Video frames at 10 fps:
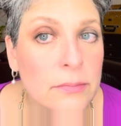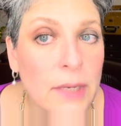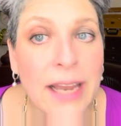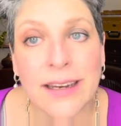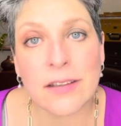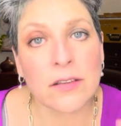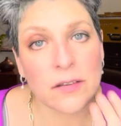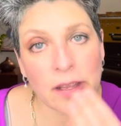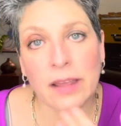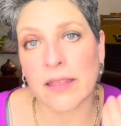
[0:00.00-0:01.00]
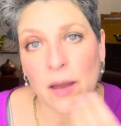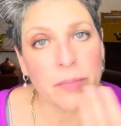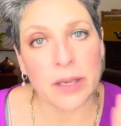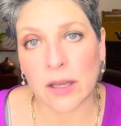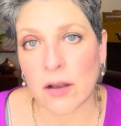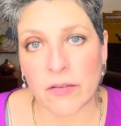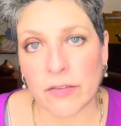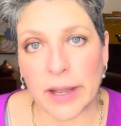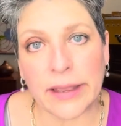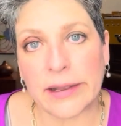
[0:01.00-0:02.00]
I needed to take that pink off of
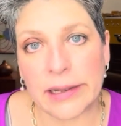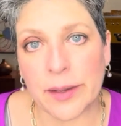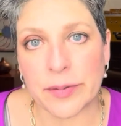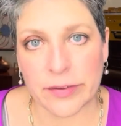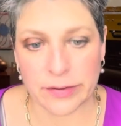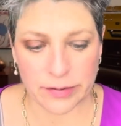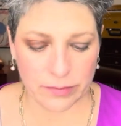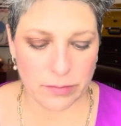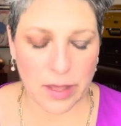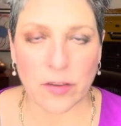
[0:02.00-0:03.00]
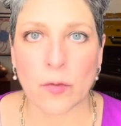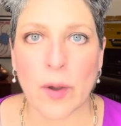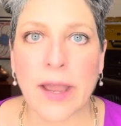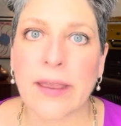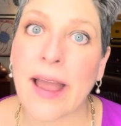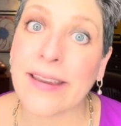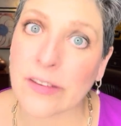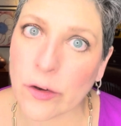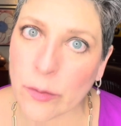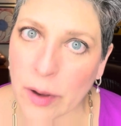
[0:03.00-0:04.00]
my lips. That's why I
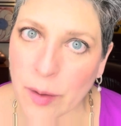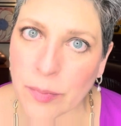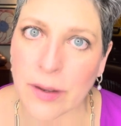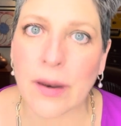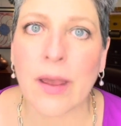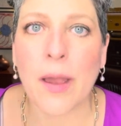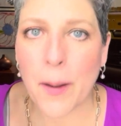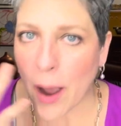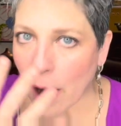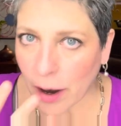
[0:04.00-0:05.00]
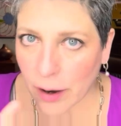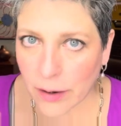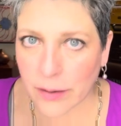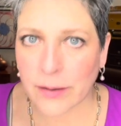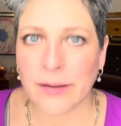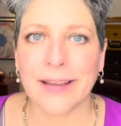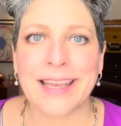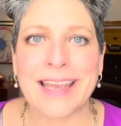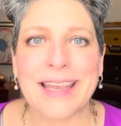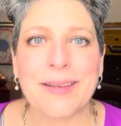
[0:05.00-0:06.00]
interrupted our
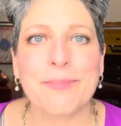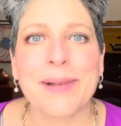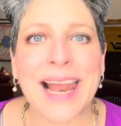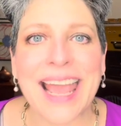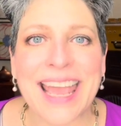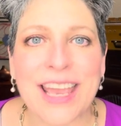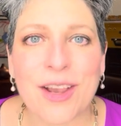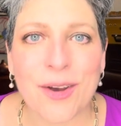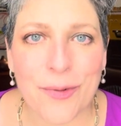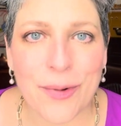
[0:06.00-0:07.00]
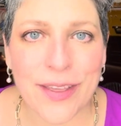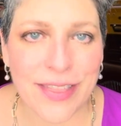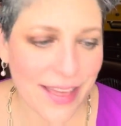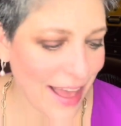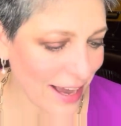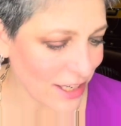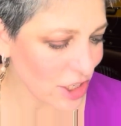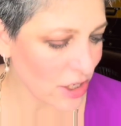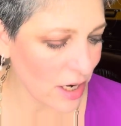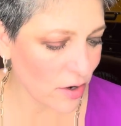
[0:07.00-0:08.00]
playing with
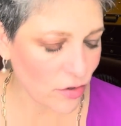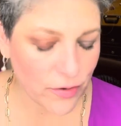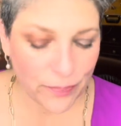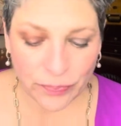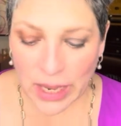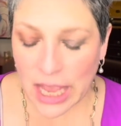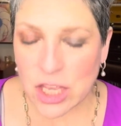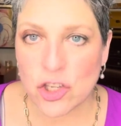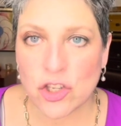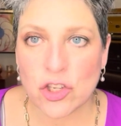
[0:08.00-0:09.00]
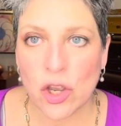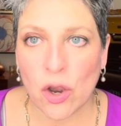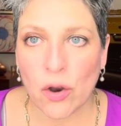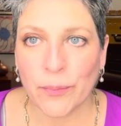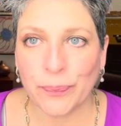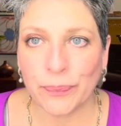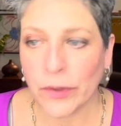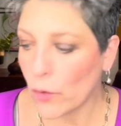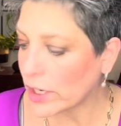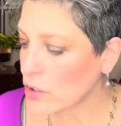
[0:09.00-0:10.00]
eyeshadows. So
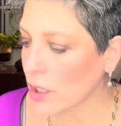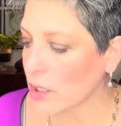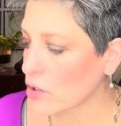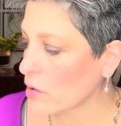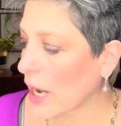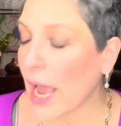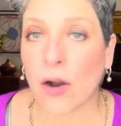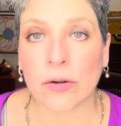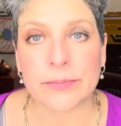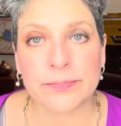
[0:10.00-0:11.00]
what should I do now?